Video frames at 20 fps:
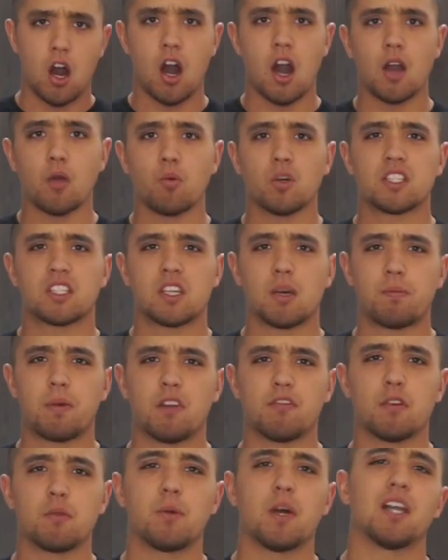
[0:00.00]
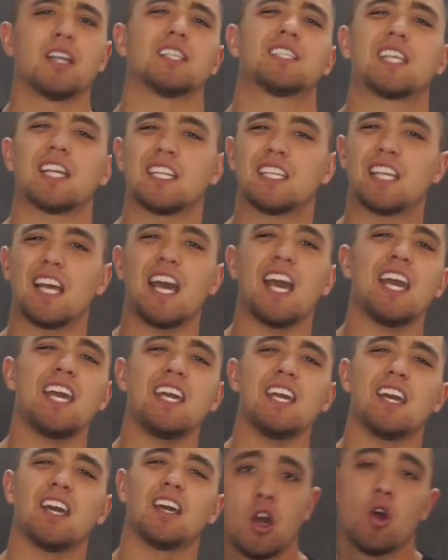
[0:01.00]
Alright, what's up everybody?
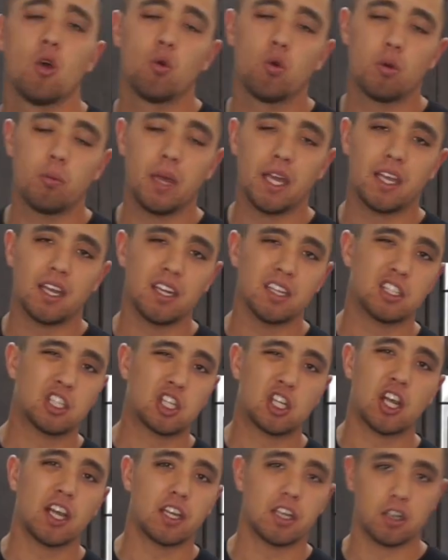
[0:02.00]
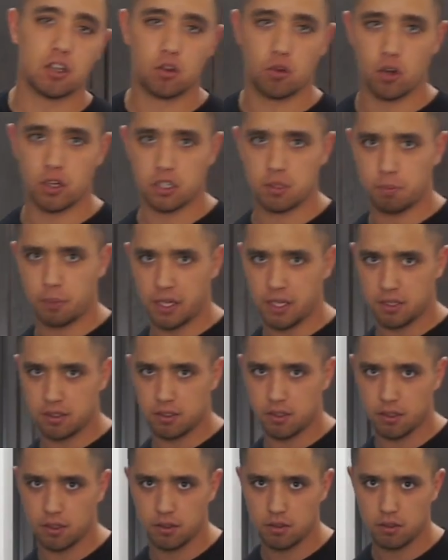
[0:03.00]
Today, we're making a chicken crust
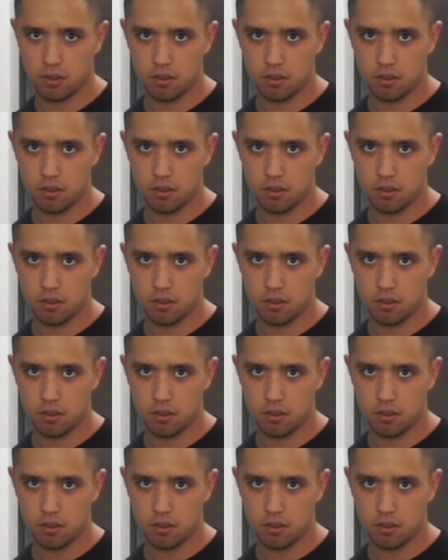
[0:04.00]
pizza.